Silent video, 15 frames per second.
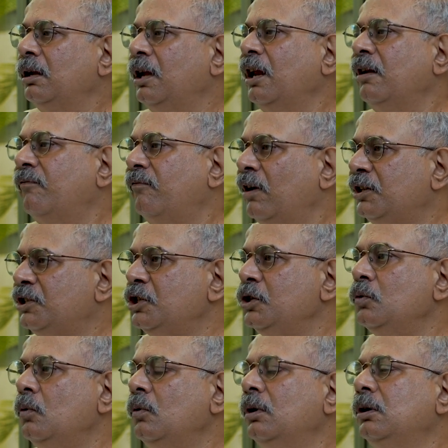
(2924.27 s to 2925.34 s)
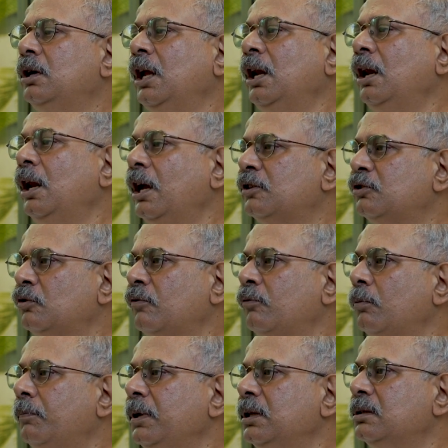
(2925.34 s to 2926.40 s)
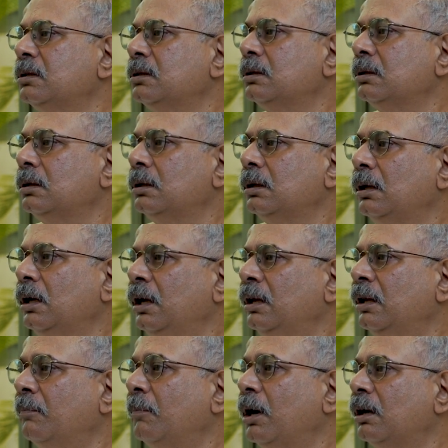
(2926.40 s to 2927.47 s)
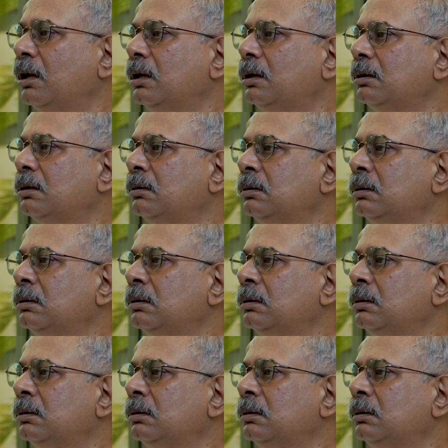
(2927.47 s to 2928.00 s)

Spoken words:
can fetch you 10 lakhs of rupees in the market.